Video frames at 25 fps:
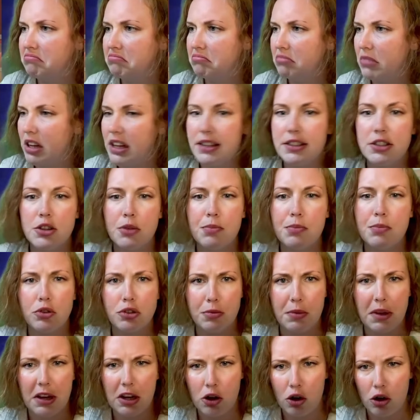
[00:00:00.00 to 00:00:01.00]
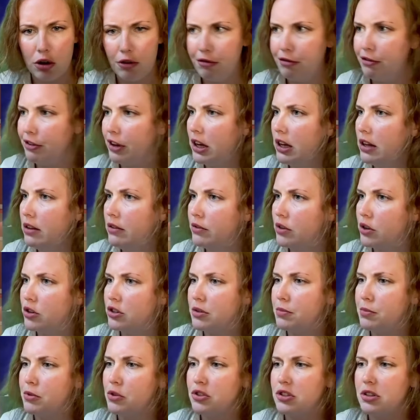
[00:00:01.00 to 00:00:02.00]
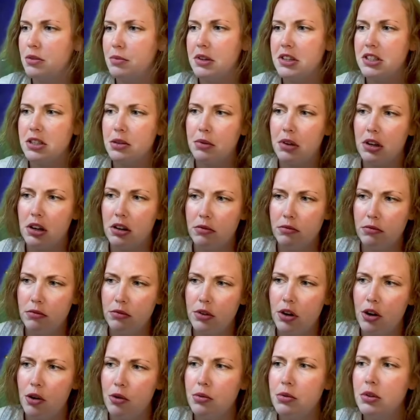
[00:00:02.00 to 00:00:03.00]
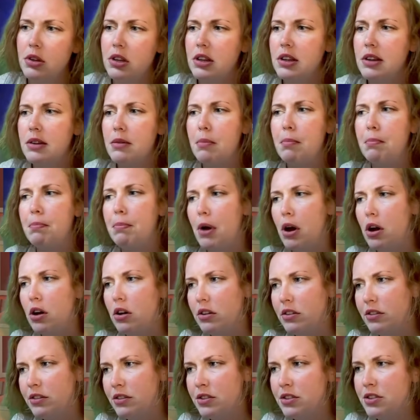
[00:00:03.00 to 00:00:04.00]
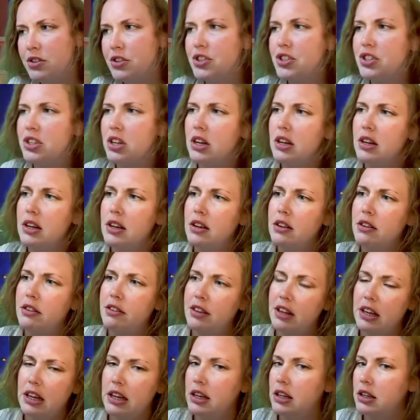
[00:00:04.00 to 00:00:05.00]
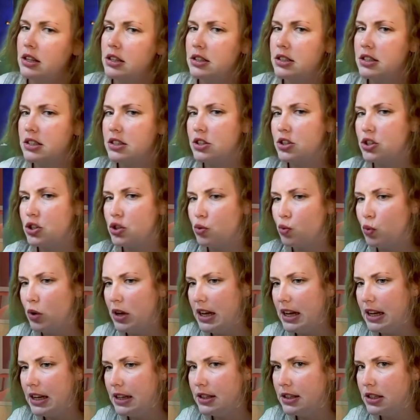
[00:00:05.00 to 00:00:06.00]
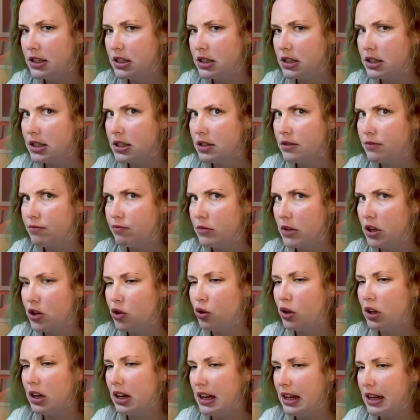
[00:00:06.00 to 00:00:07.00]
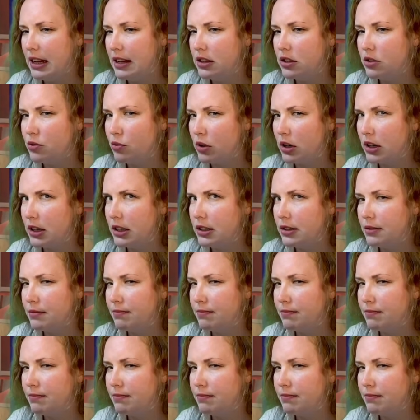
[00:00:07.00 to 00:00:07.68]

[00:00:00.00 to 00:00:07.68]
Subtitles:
it's supposed to be coffee. There's supposed to be some kind of, buns, things, sweets that you can eat, right?